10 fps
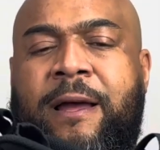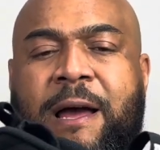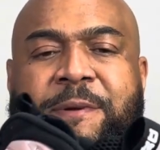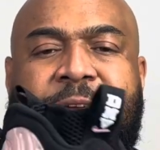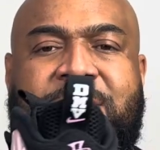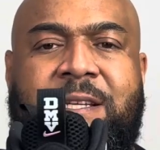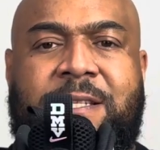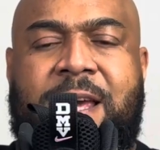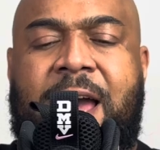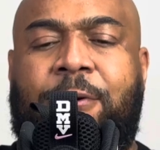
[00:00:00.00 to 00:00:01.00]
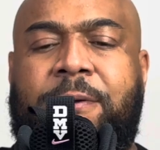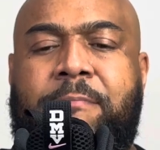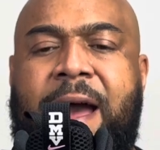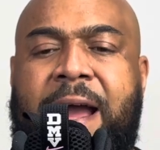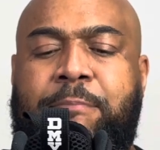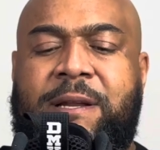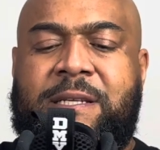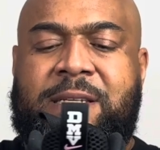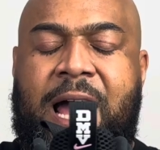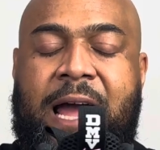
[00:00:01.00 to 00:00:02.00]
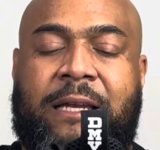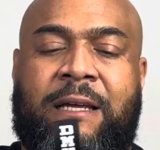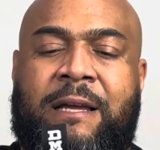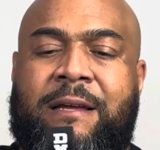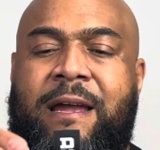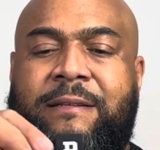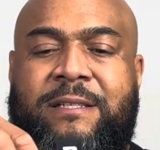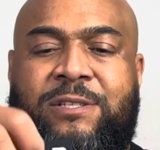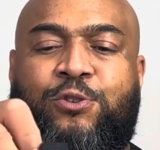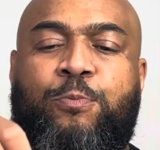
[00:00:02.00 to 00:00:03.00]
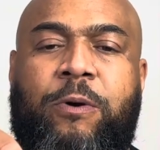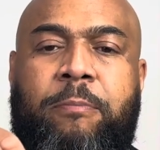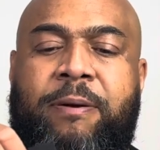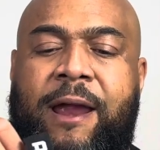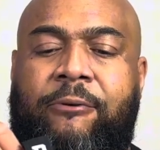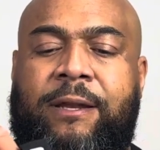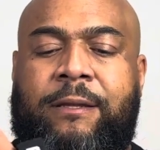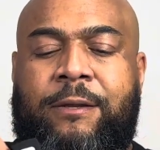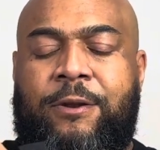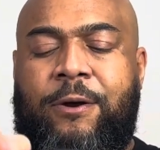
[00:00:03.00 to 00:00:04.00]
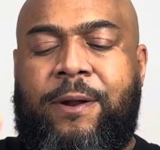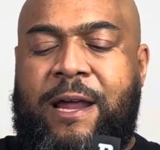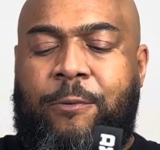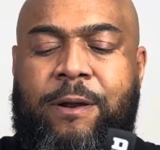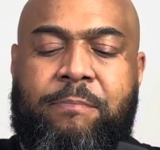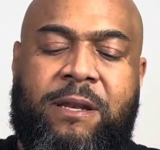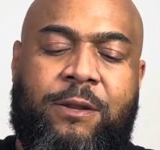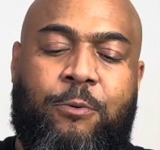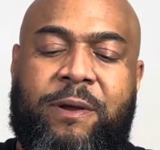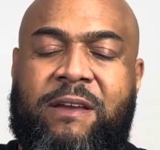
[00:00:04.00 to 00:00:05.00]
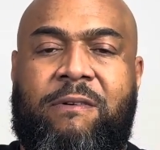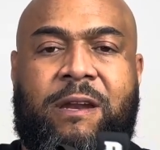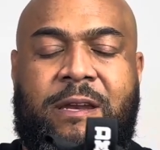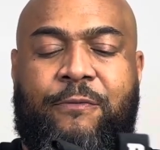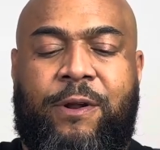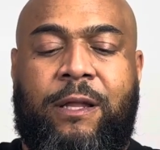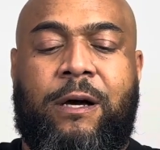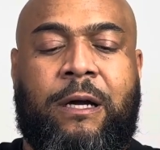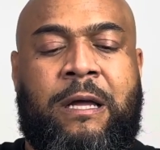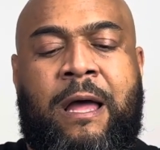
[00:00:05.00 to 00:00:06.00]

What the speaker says: I mean, you can see the tag on the back, but it's not just super apparent, and that would have been dope and given it a different look.